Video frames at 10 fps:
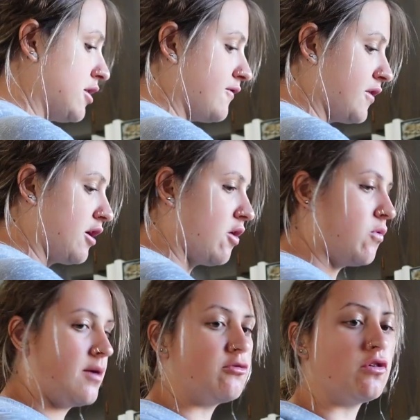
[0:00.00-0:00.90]
to figure out
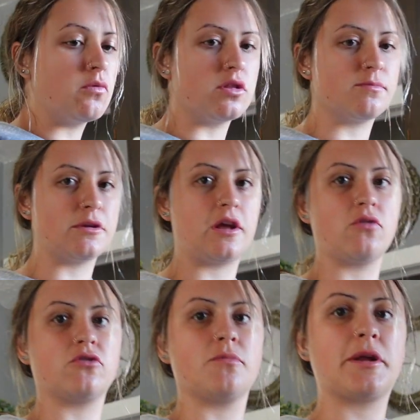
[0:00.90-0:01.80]
what I'm doing with this
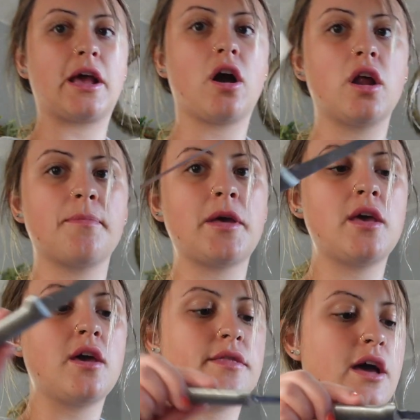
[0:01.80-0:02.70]
potato soup. But I cut up
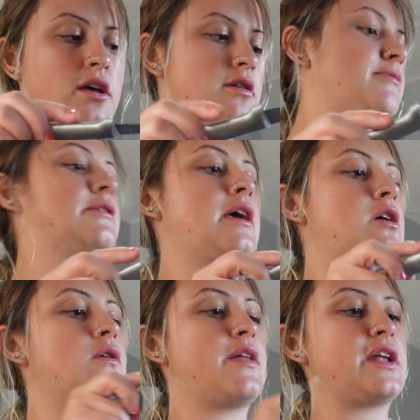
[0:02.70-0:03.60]
that other
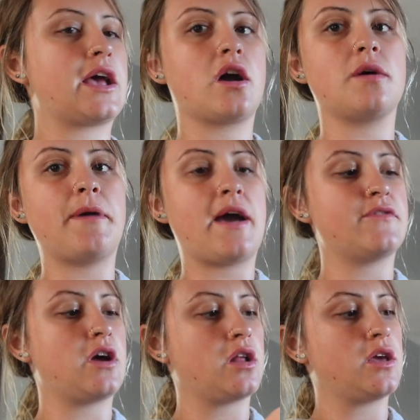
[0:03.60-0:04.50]
potato and then I cut up
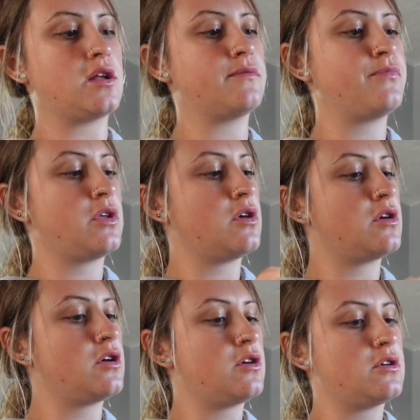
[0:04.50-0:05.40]
half an onion.
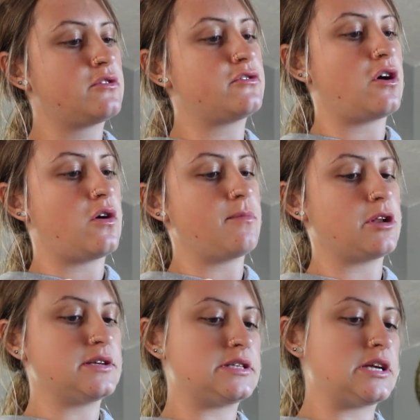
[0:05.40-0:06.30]
So I'm
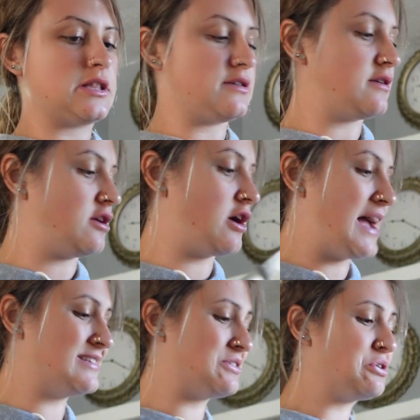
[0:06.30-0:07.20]
going to stick this in here.
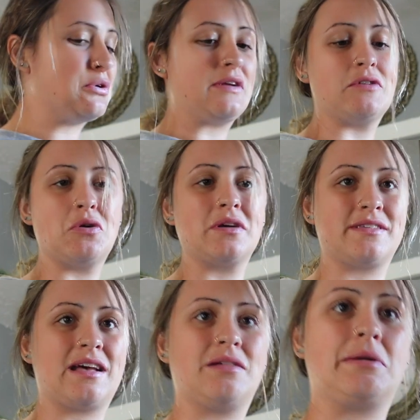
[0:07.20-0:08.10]
I still don't even know
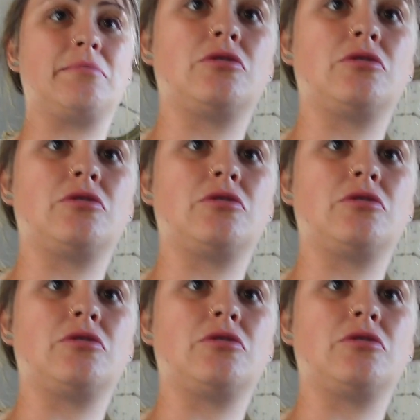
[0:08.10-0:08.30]
exactly what I'm